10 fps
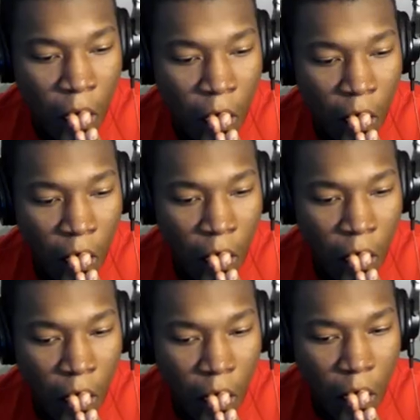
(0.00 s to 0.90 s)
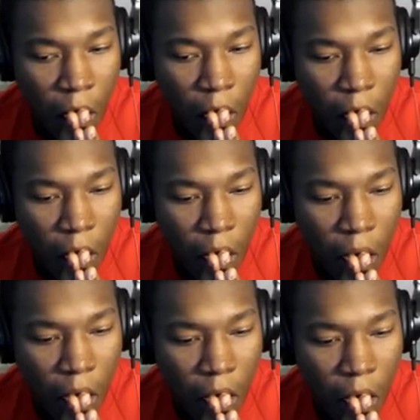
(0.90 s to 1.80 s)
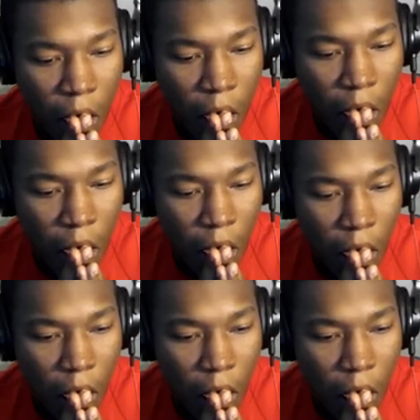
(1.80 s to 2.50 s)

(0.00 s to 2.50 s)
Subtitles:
Nothing is said.